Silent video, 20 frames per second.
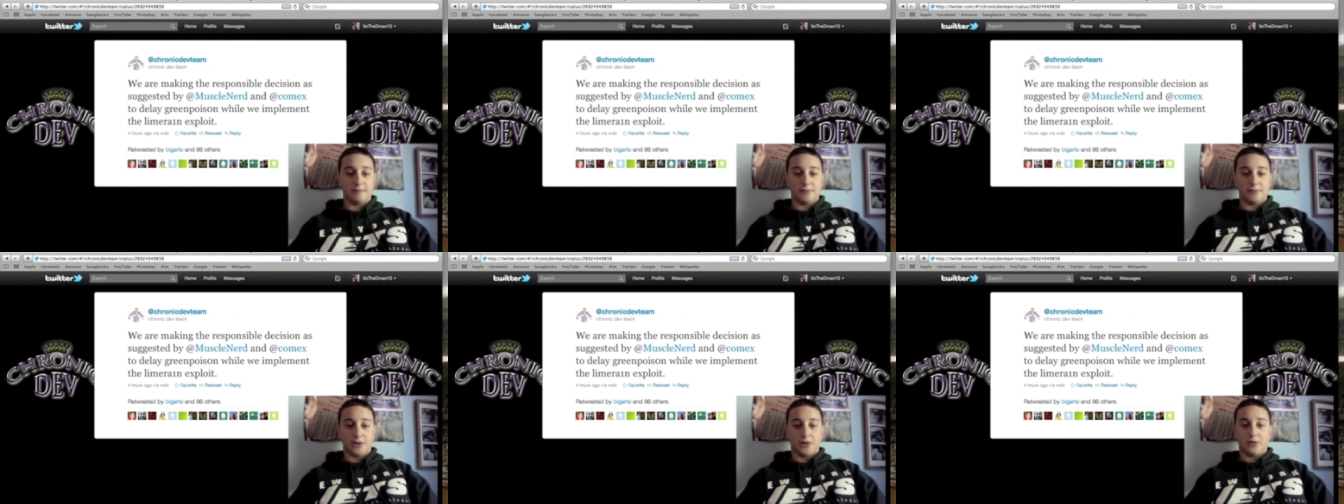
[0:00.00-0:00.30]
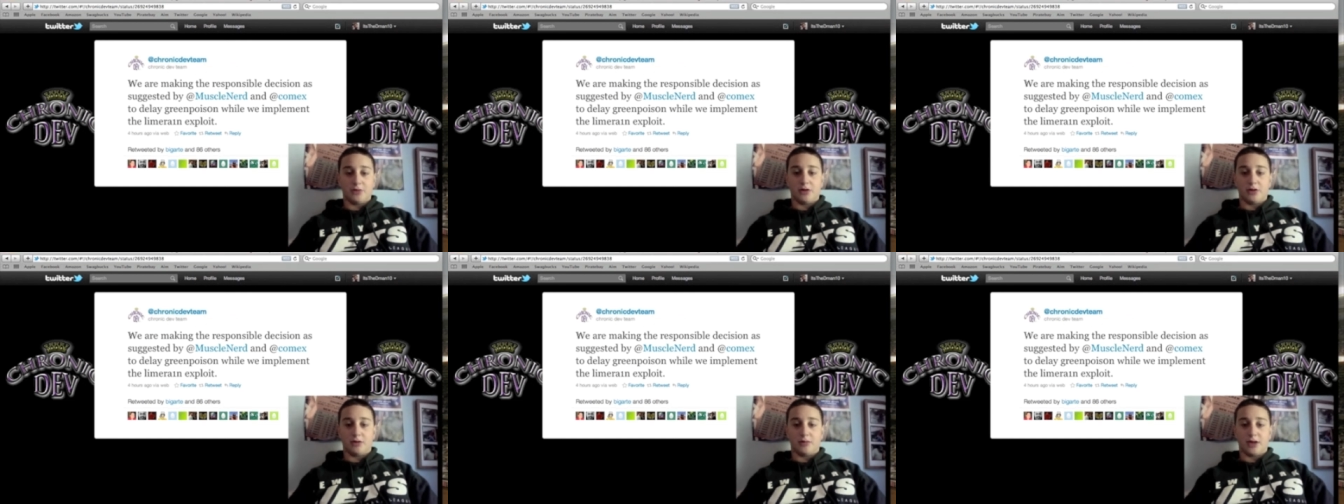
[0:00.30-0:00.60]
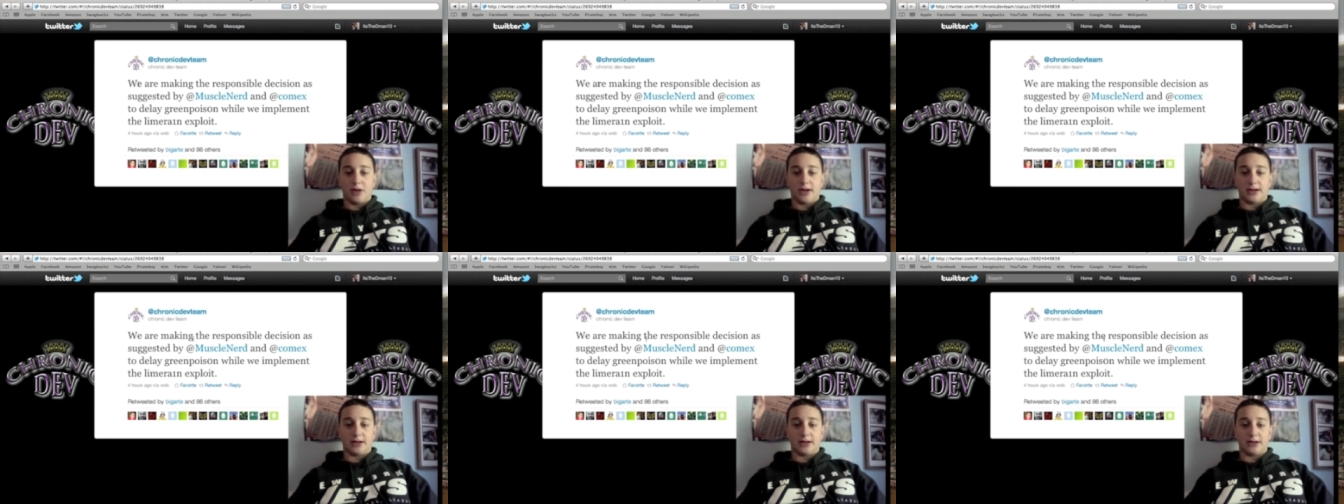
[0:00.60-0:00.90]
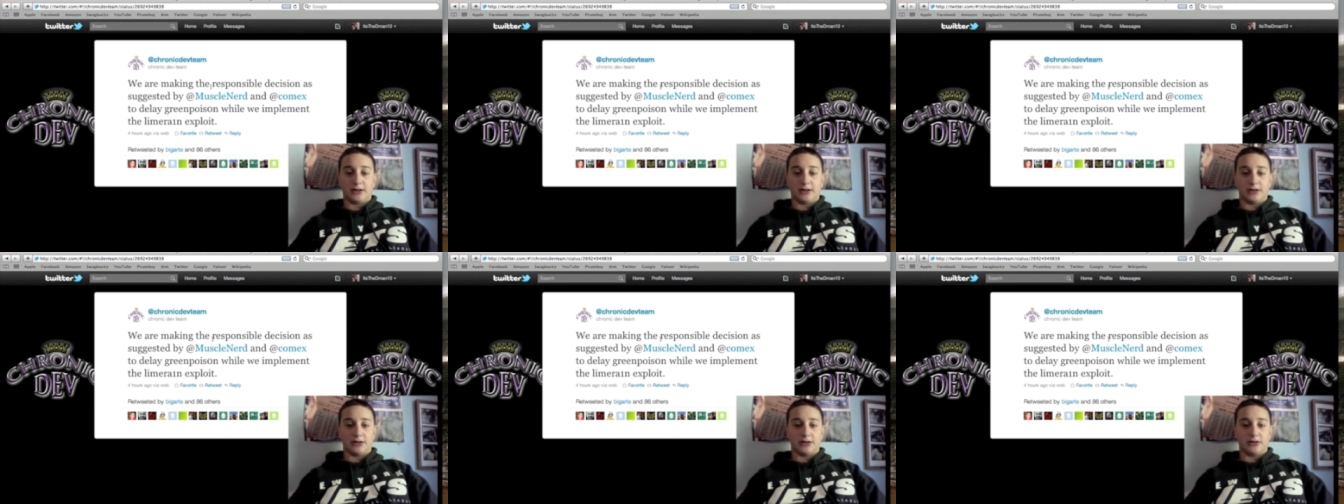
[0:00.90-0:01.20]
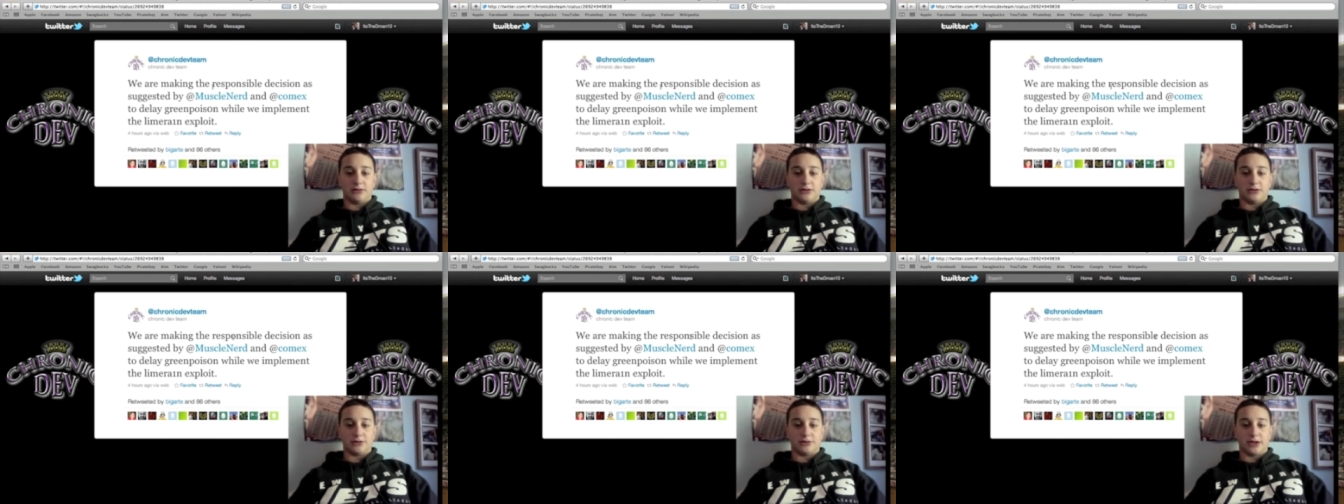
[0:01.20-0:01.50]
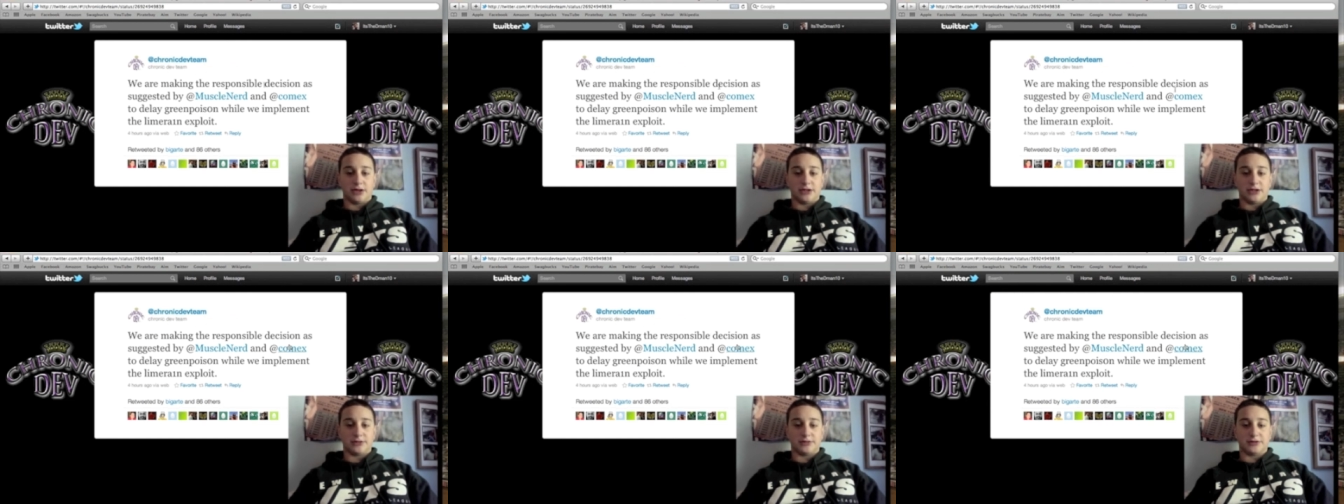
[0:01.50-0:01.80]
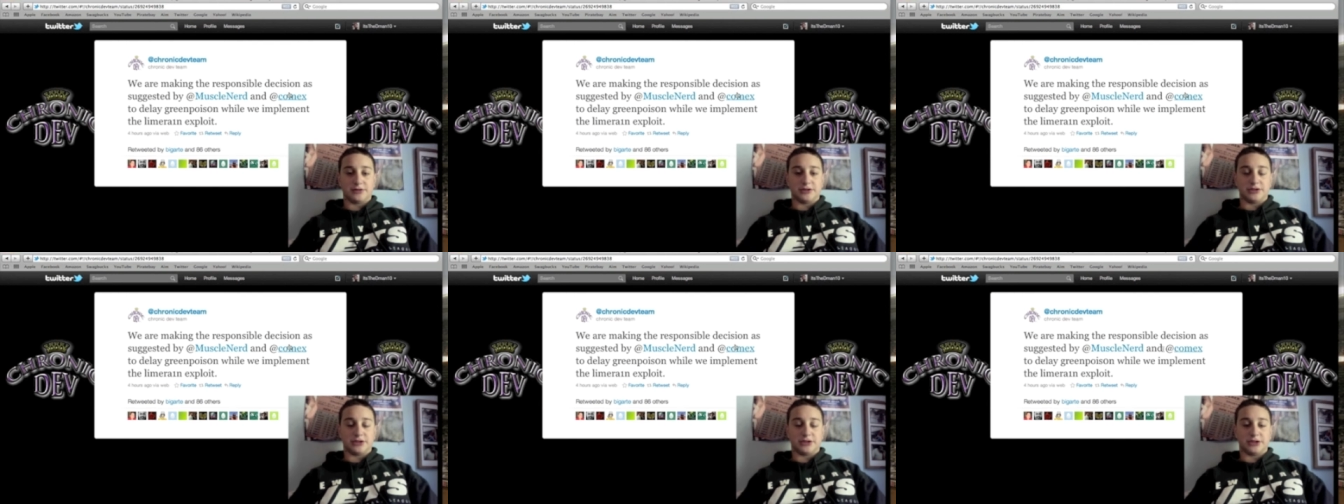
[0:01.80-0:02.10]
We are making the responsible
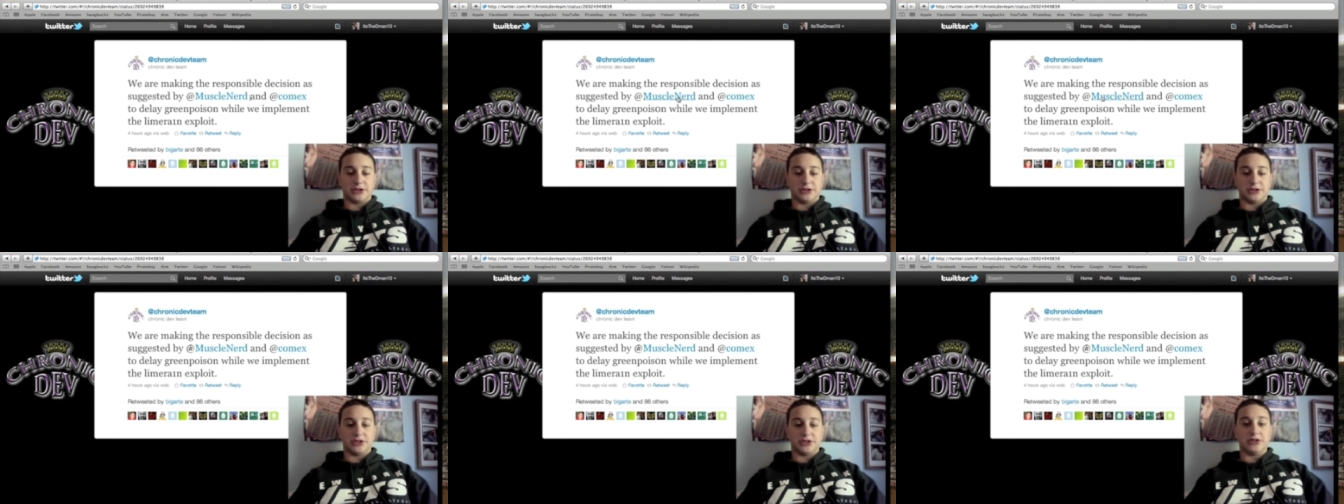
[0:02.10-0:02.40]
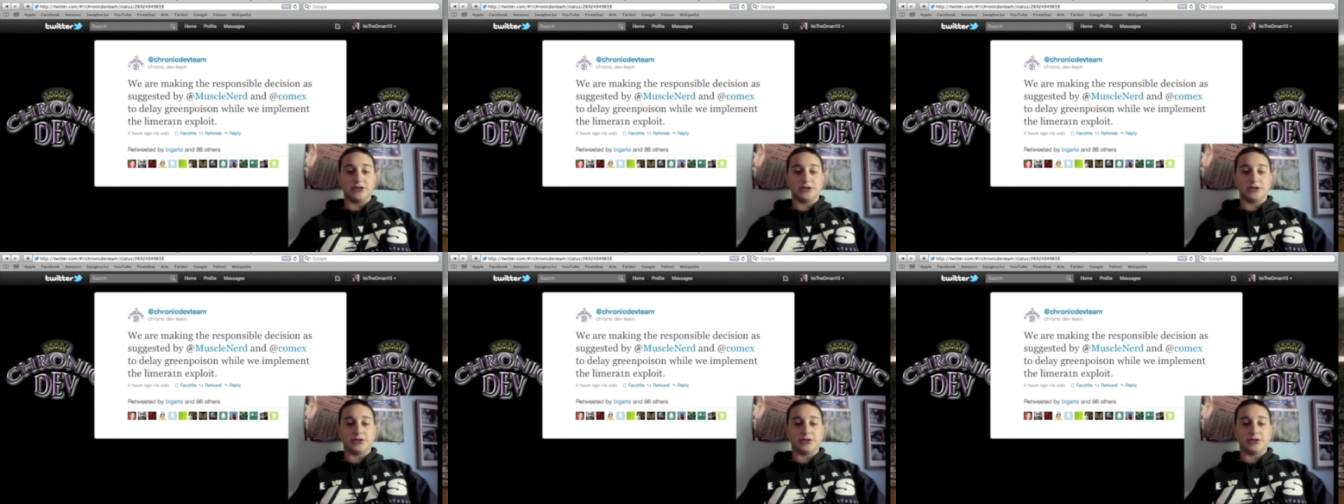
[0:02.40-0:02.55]
decision